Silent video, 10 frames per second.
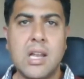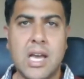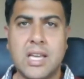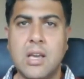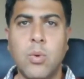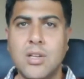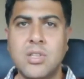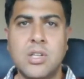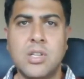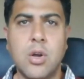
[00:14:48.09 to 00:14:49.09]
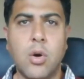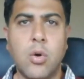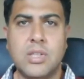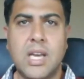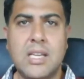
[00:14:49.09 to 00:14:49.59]
like it was in the
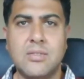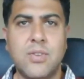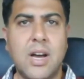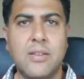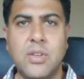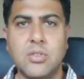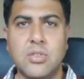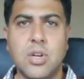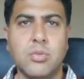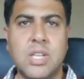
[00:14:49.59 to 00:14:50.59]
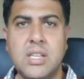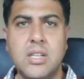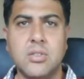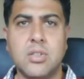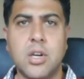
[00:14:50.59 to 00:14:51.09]
old days 5 years ago, 10
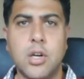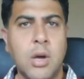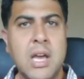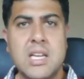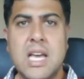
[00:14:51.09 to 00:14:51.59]
years ago.